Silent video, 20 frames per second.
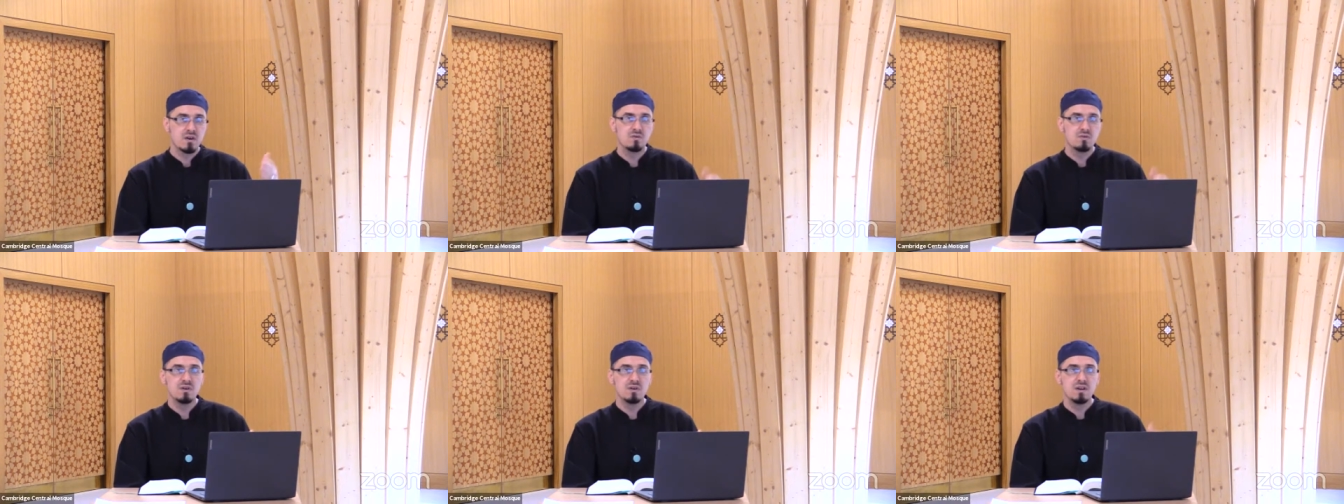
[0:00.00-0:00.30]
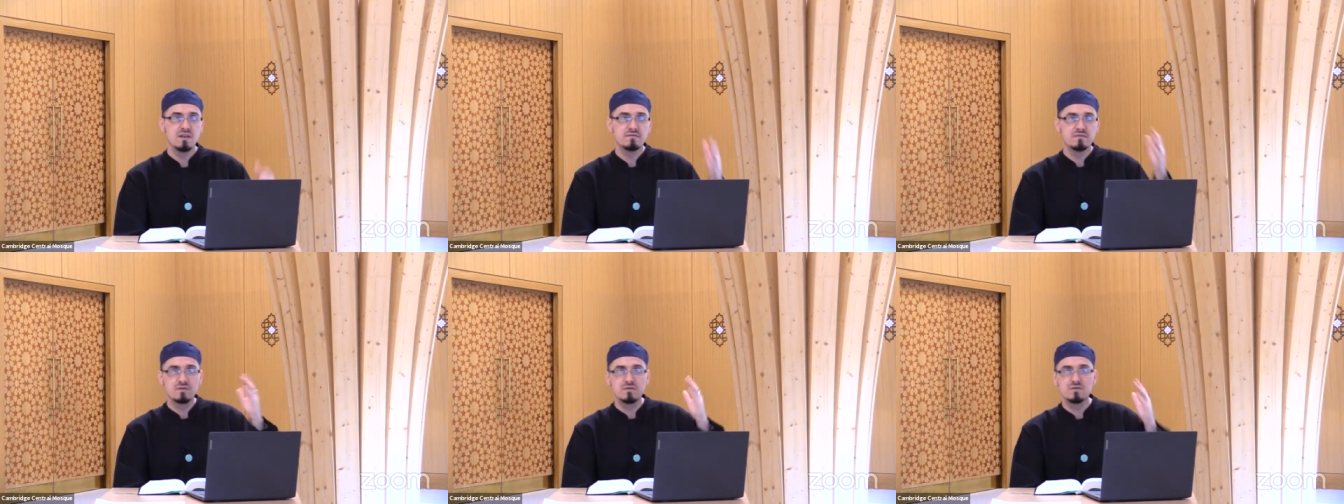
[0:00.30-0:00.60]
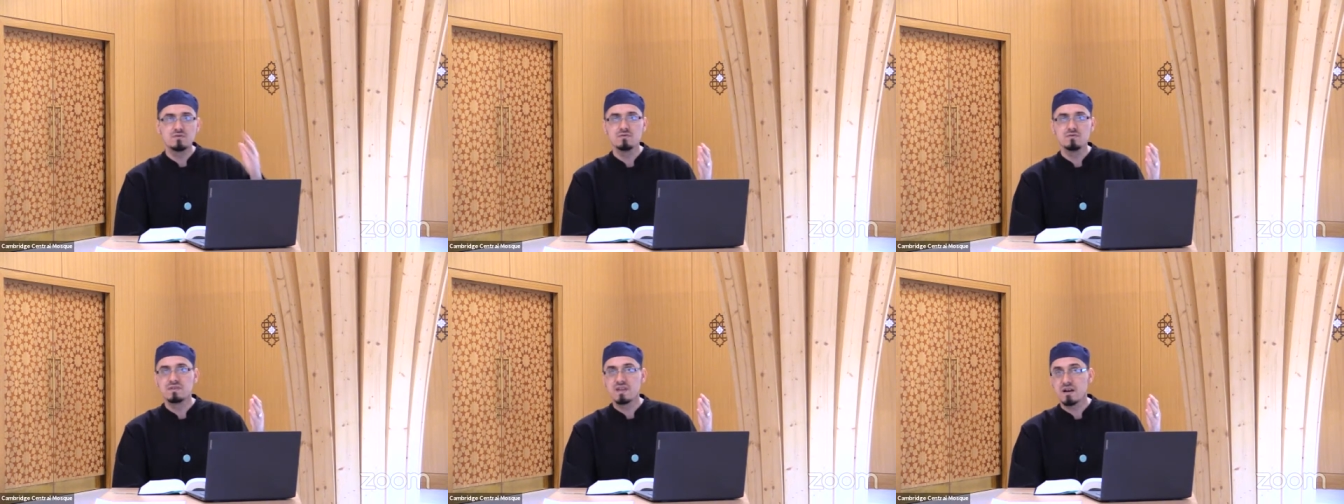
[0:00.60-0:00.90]
who lived
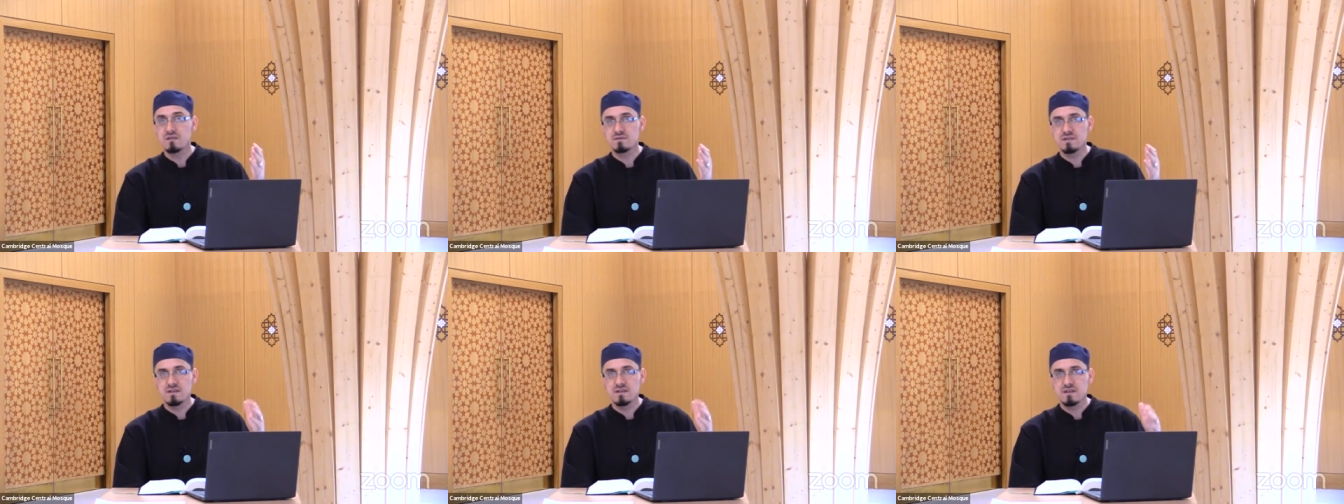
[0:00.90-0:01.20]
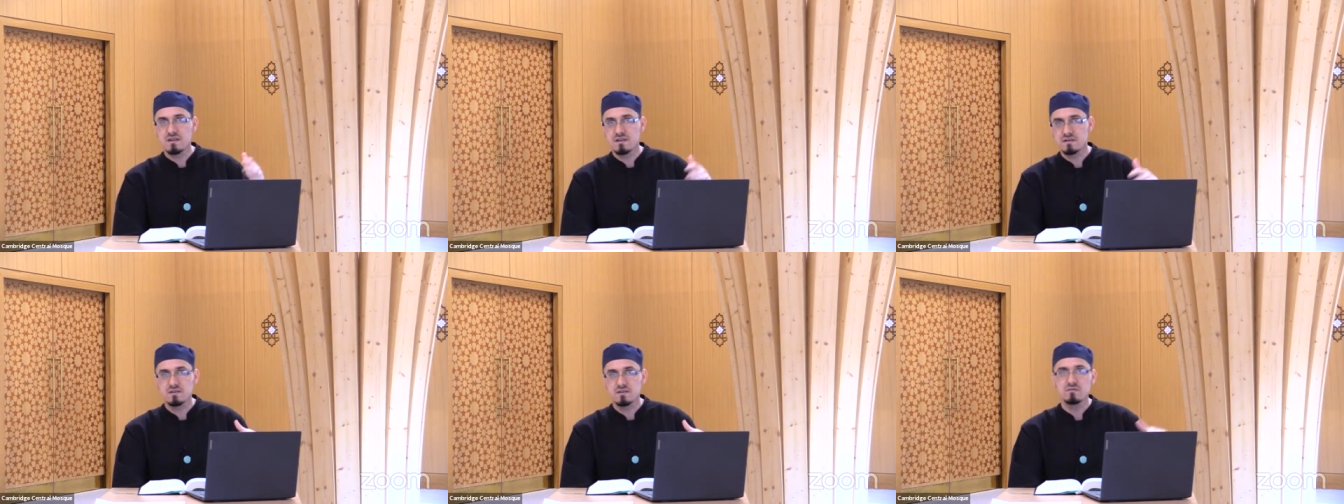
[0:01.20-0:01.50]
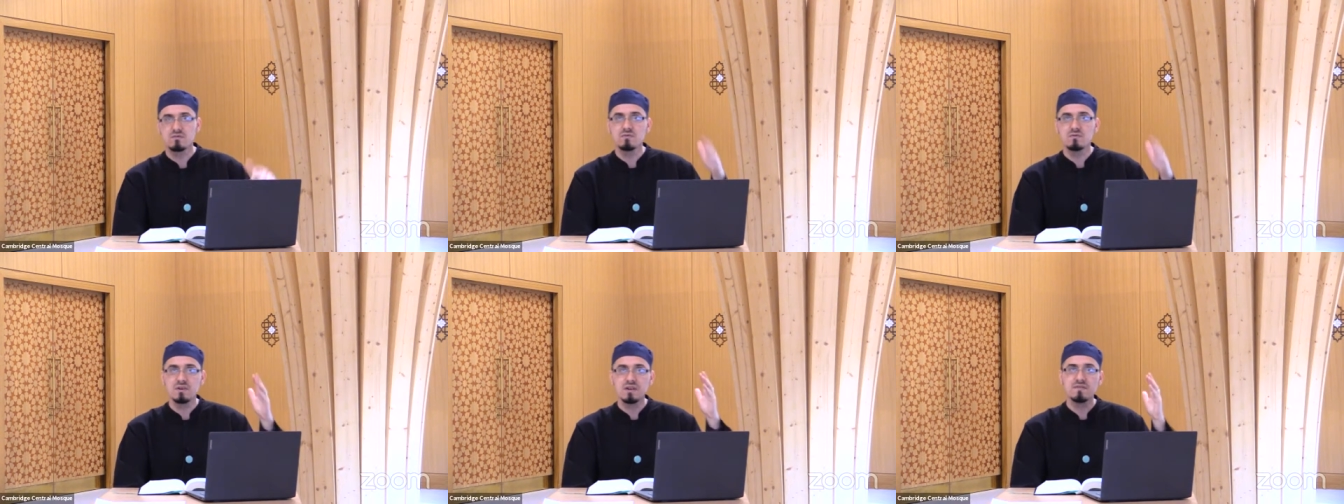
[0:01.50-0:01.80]
2,000 years
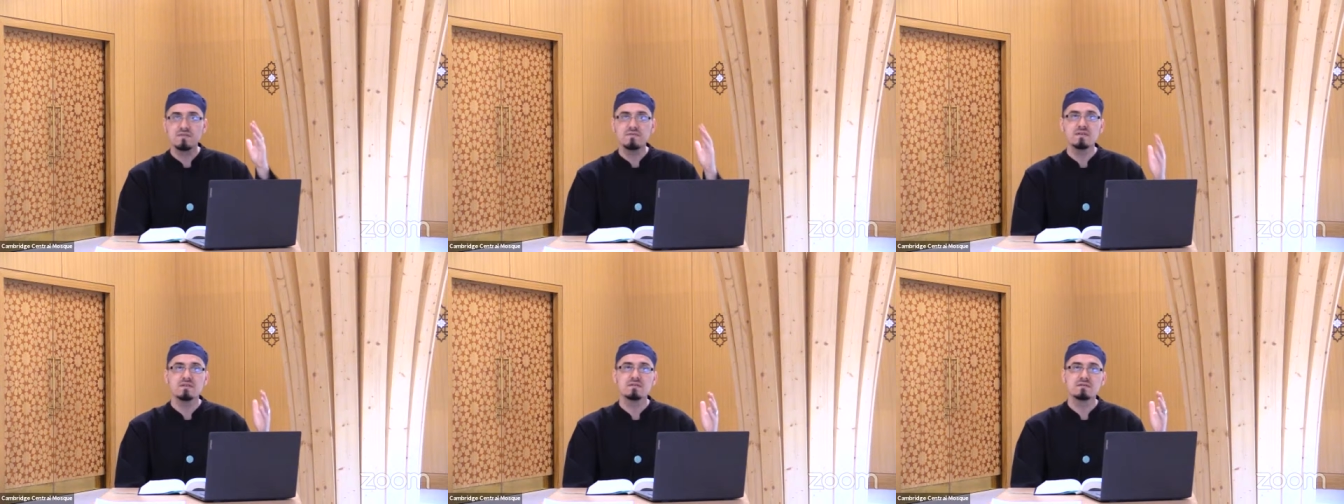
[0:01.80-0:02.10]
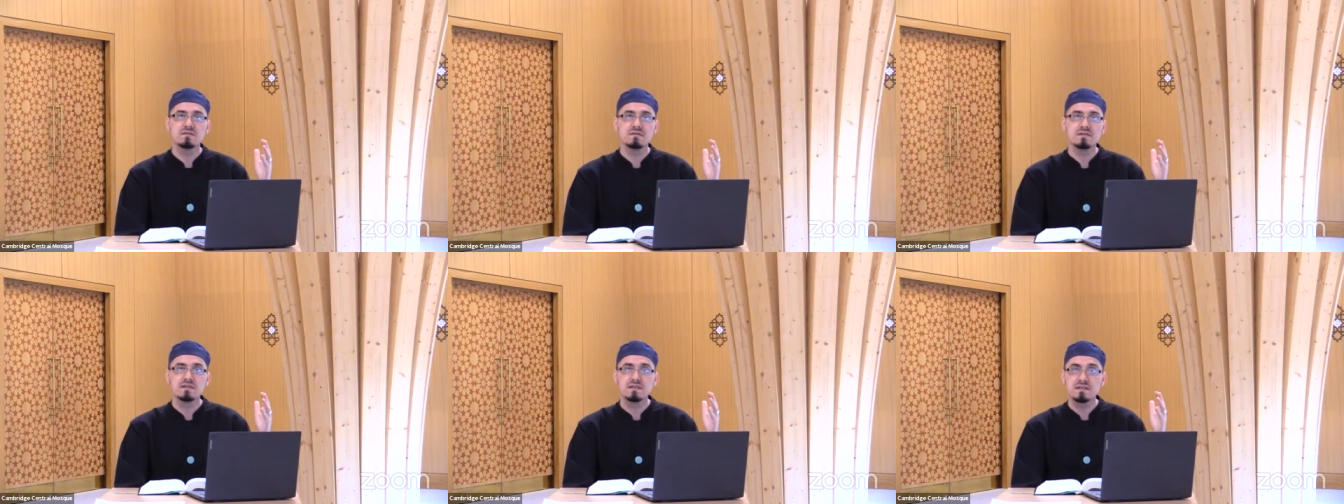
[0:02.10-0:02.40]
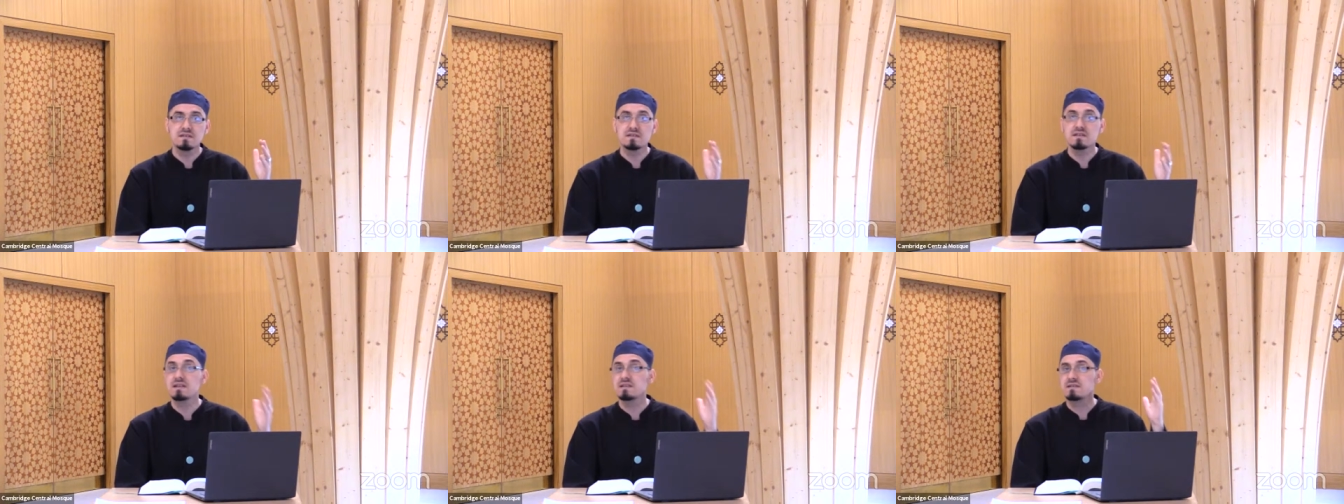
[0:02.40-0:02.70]
ago or even
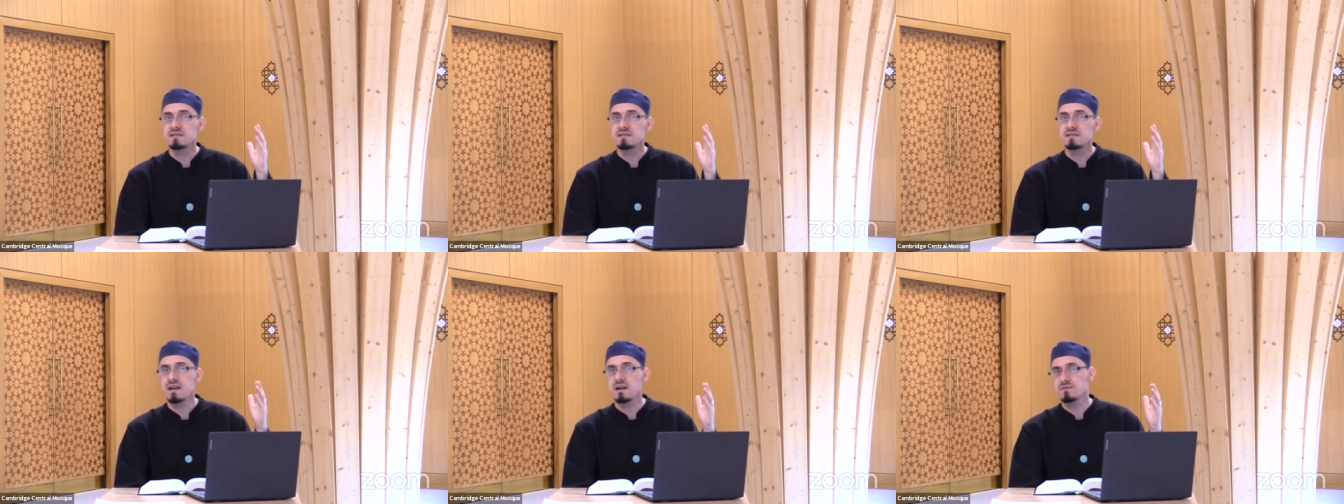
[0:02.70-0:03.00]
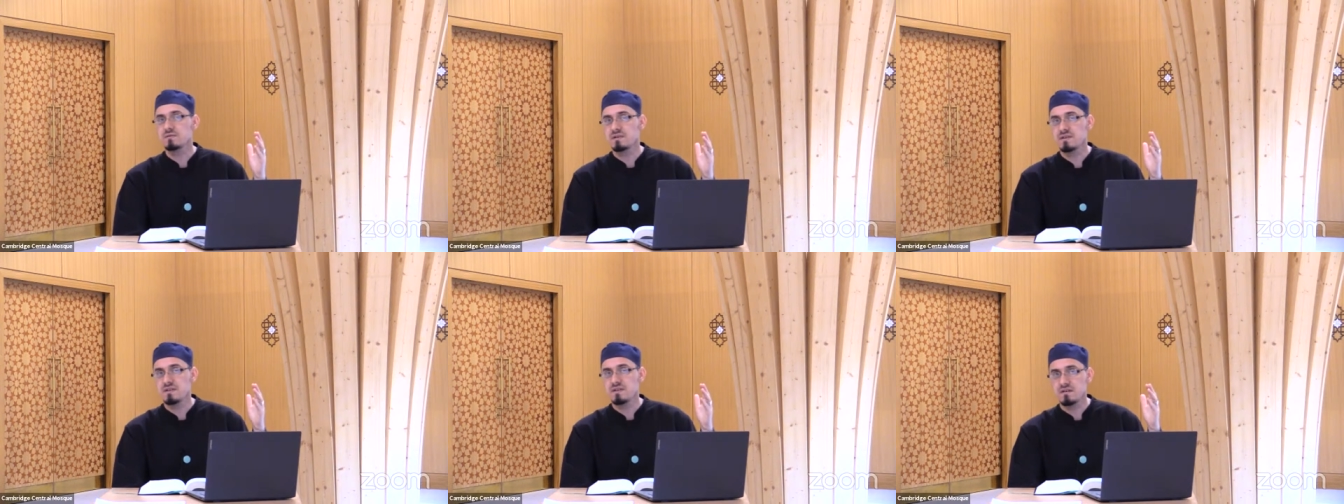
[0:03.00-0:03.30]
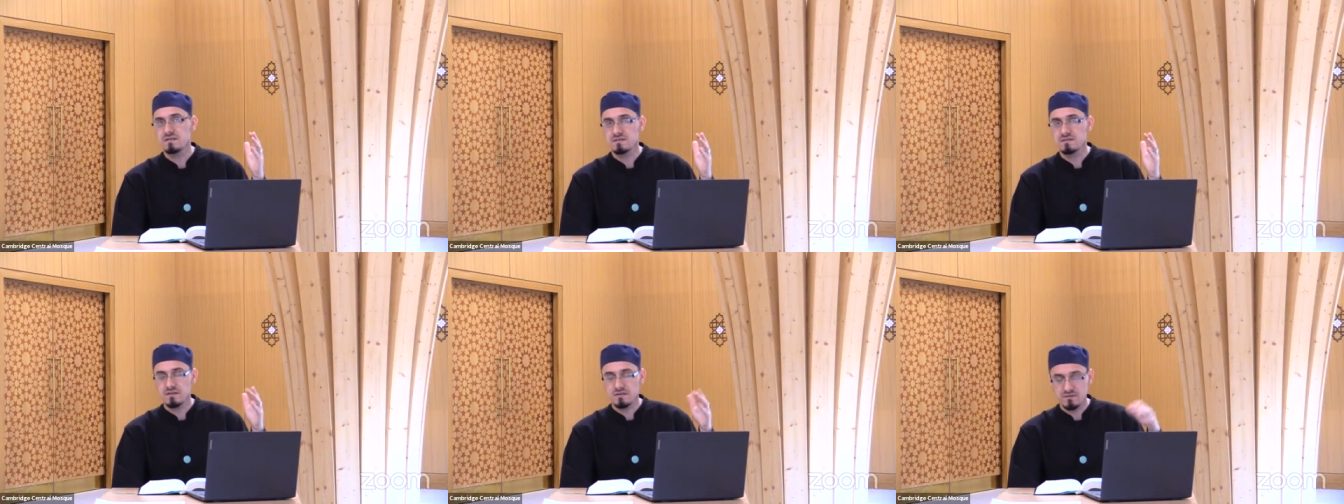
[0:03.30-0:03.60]
6,000
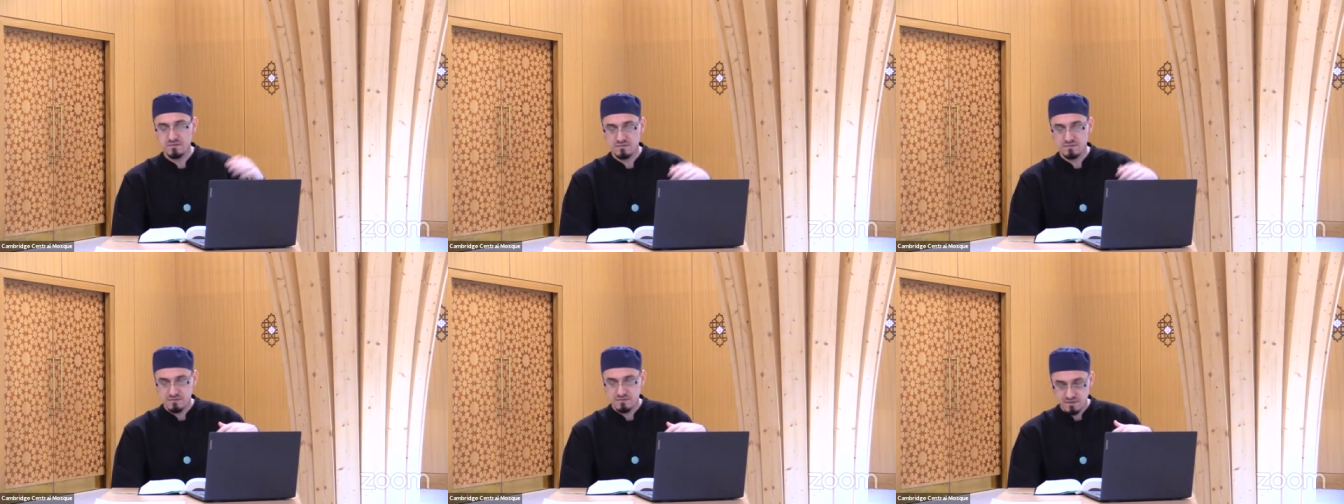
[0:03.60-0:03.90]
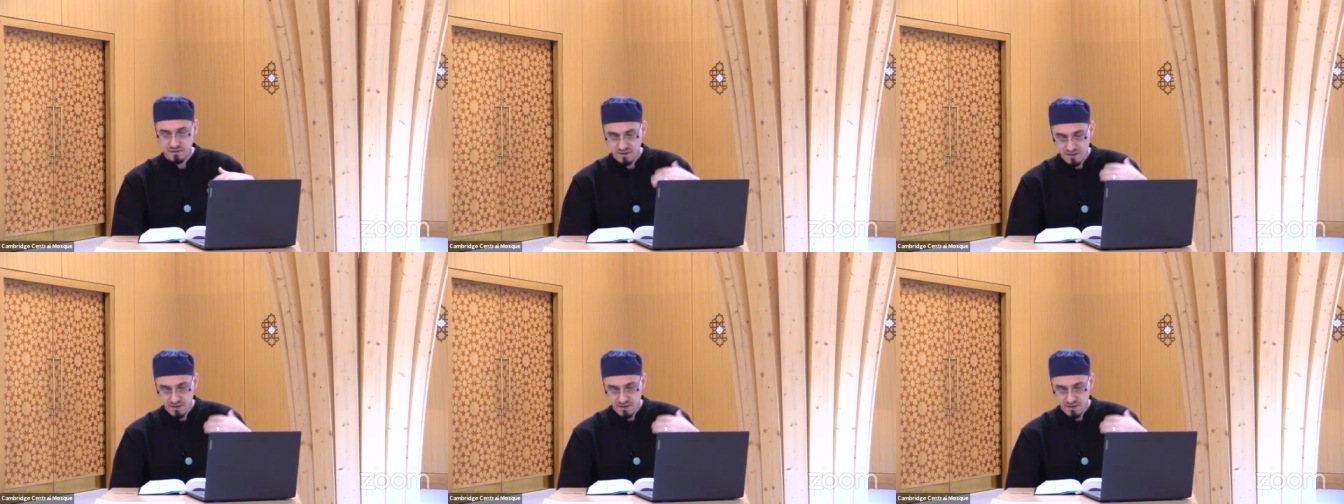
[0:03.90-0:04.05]
years ago.